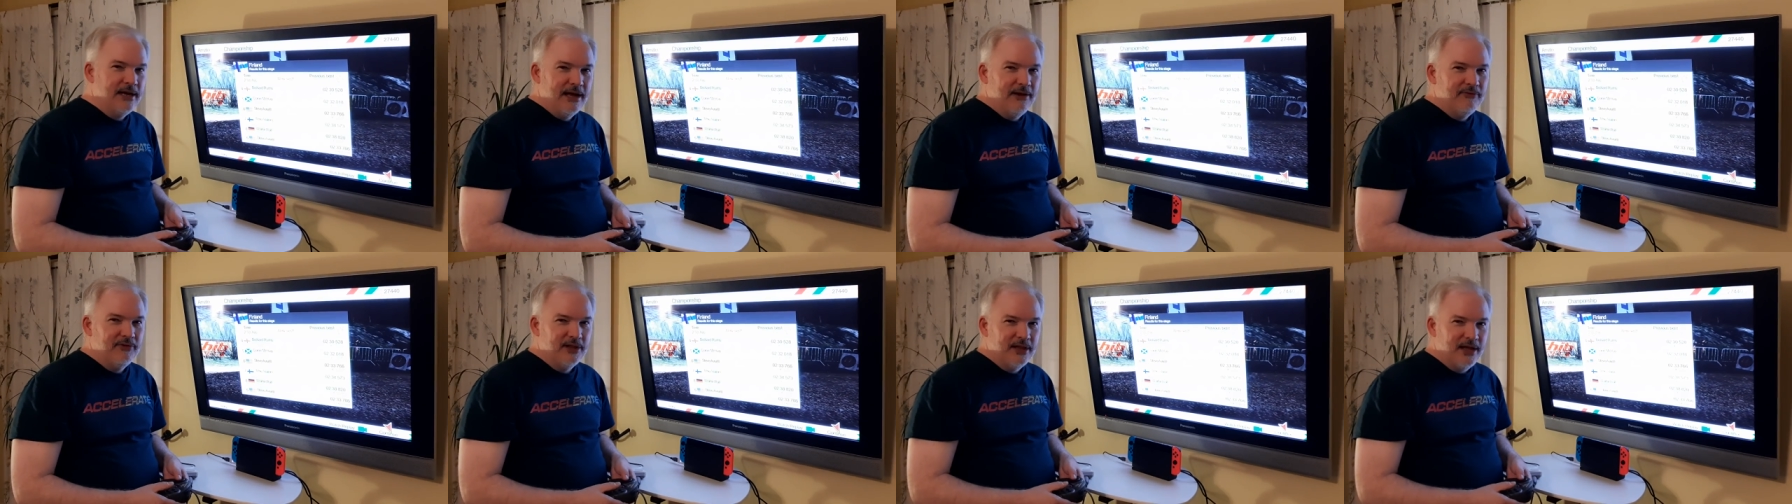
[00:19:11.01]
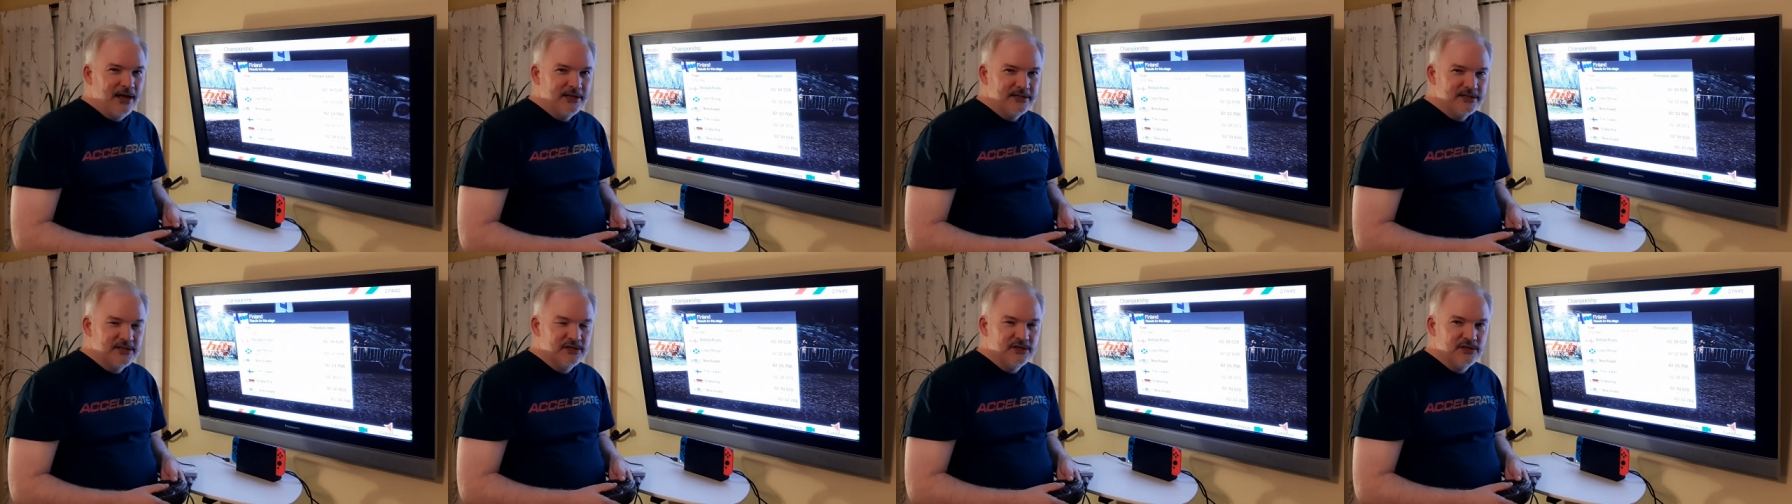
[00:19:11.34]
to have a
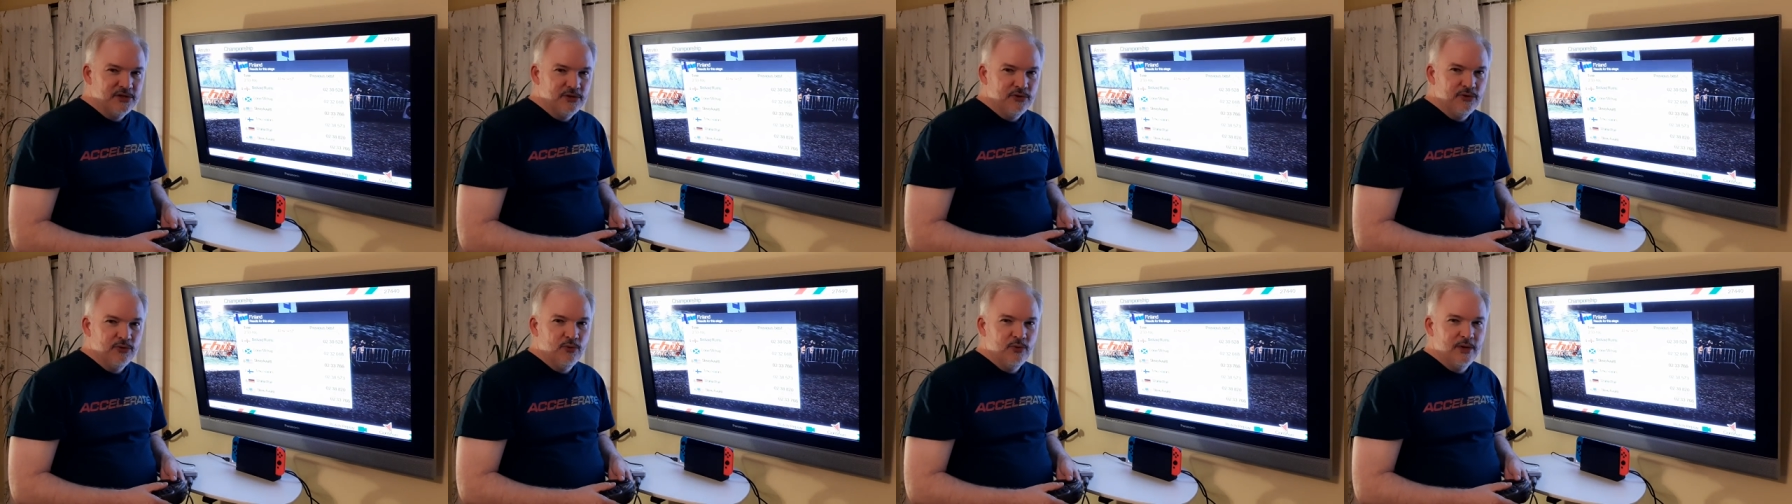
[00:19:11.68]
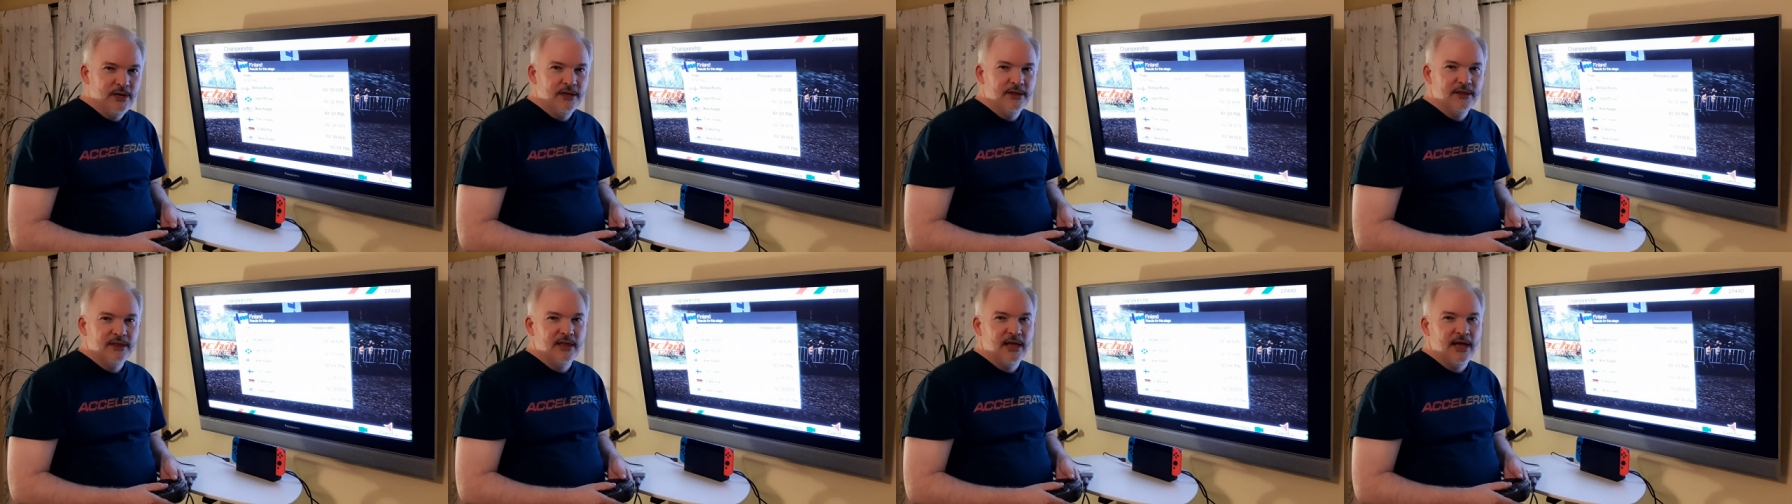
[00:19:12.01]
lot to do
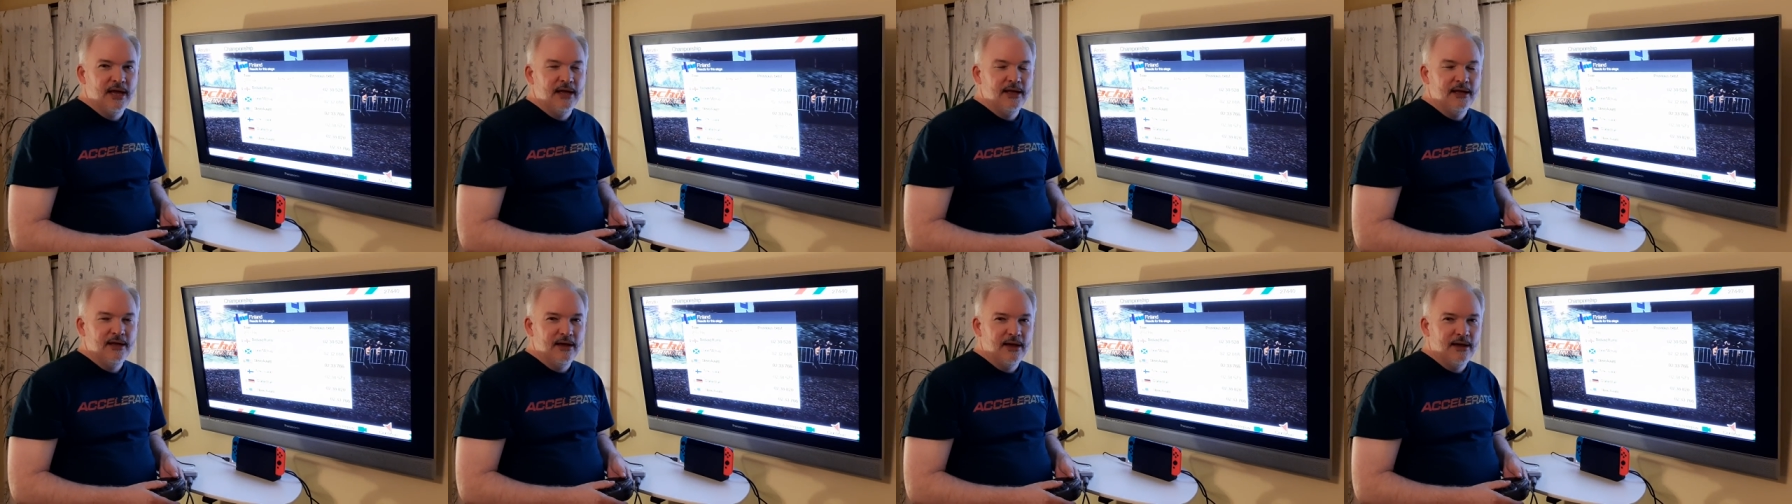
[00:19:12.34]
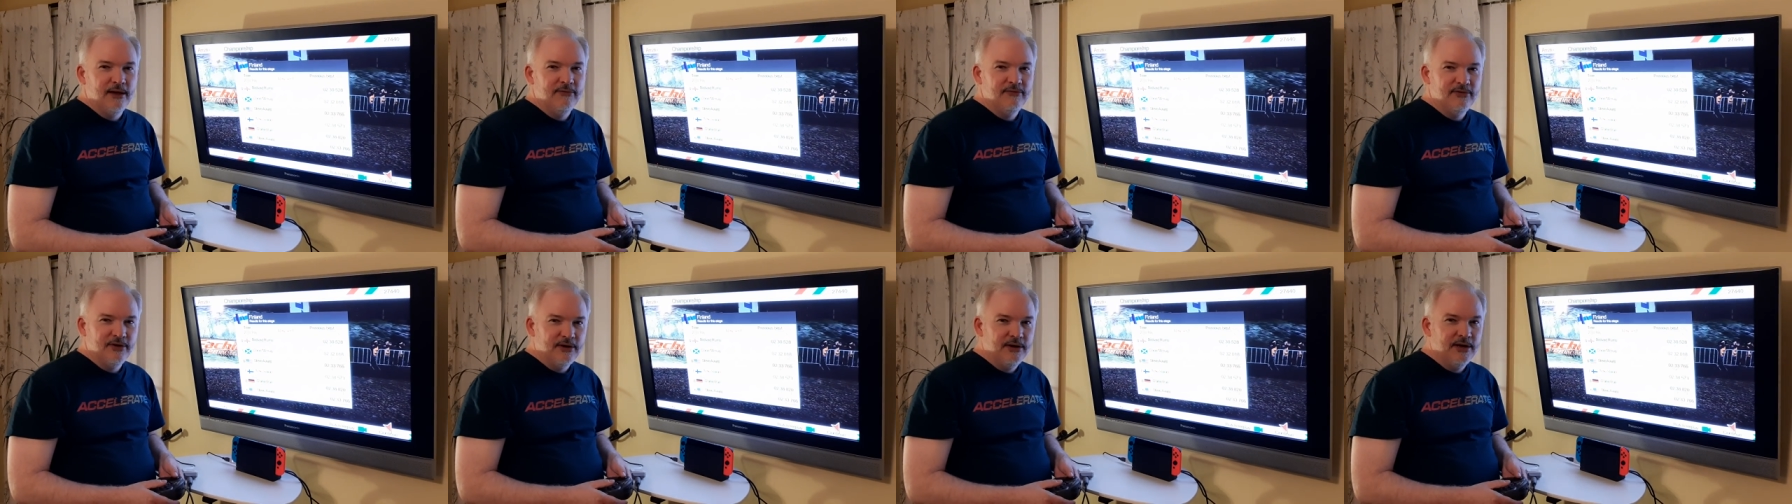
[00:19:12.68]
with a
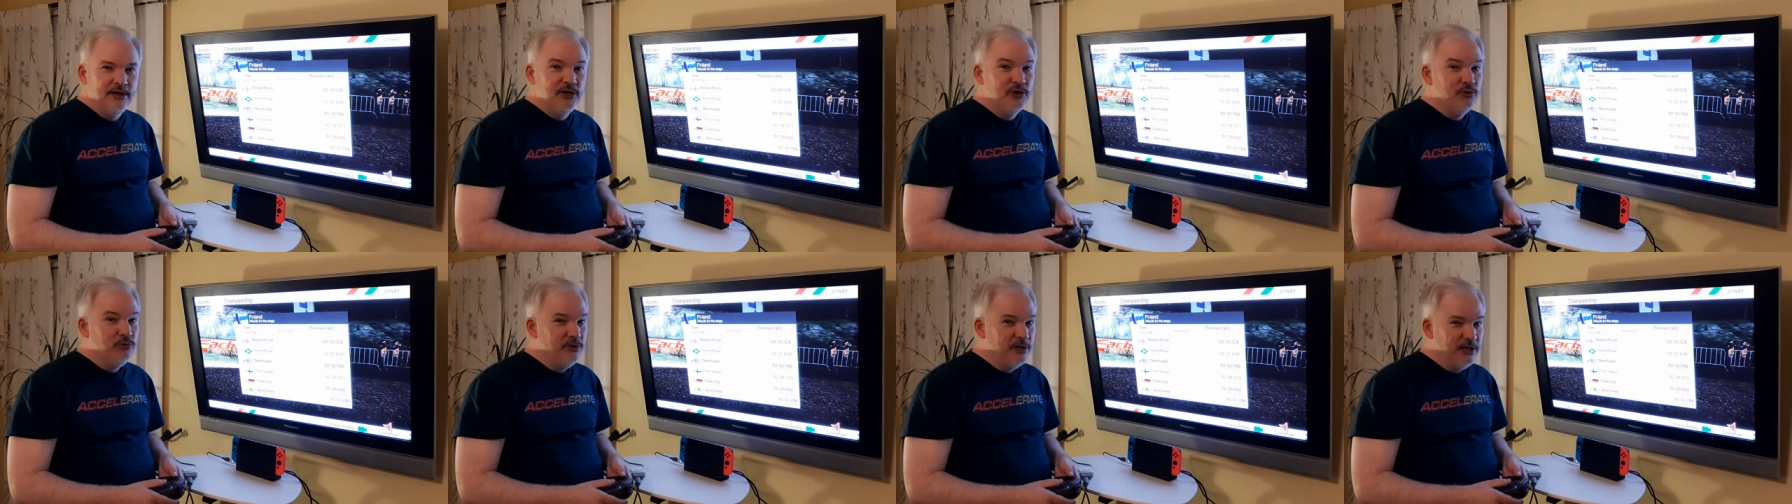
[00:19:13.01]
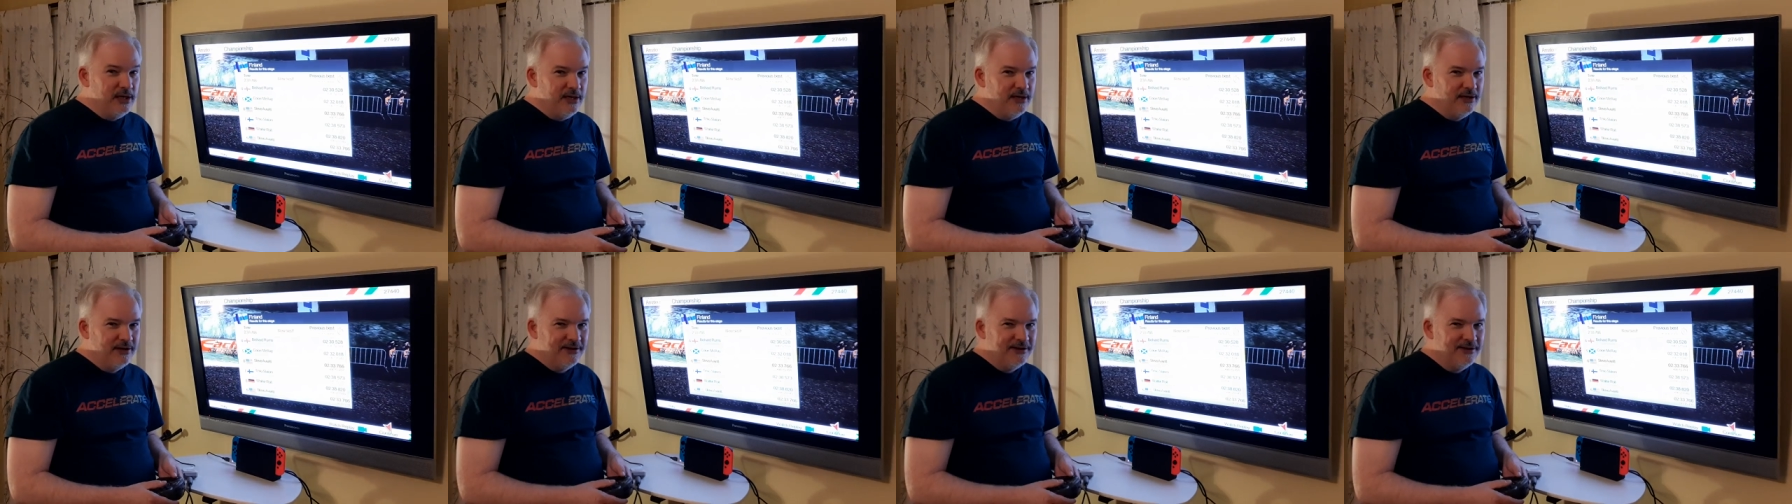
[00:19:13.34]
uh, very
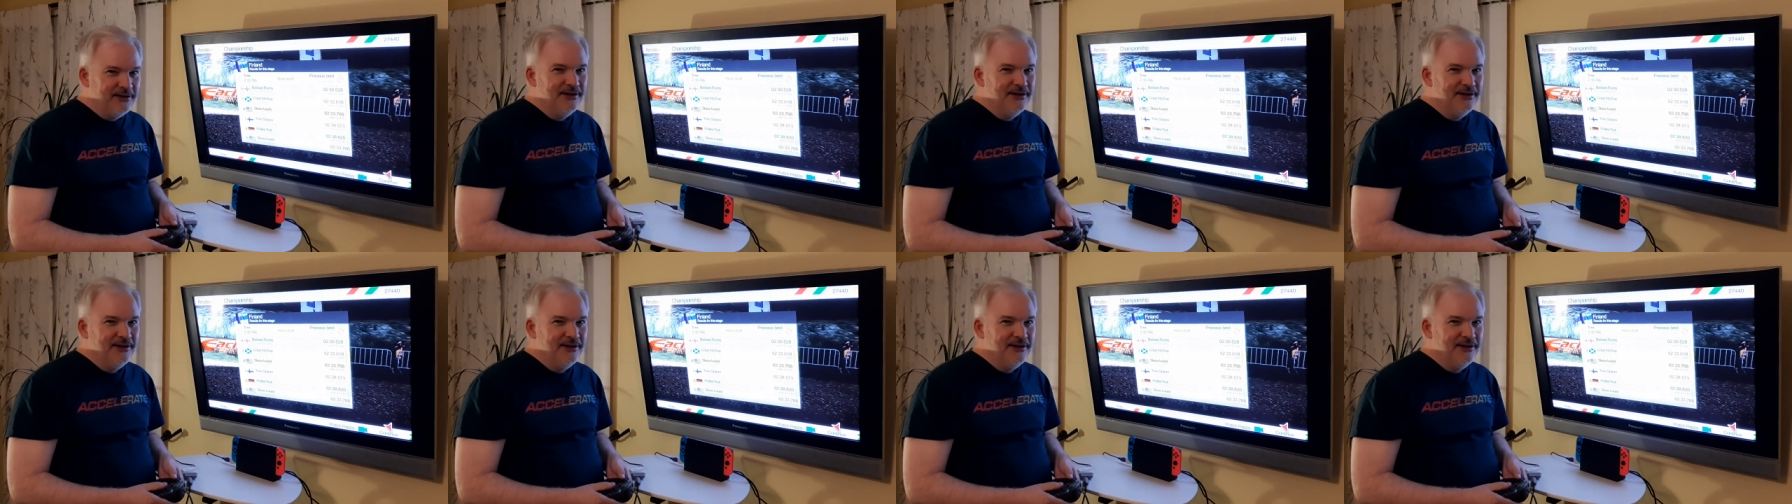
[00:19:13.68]
unique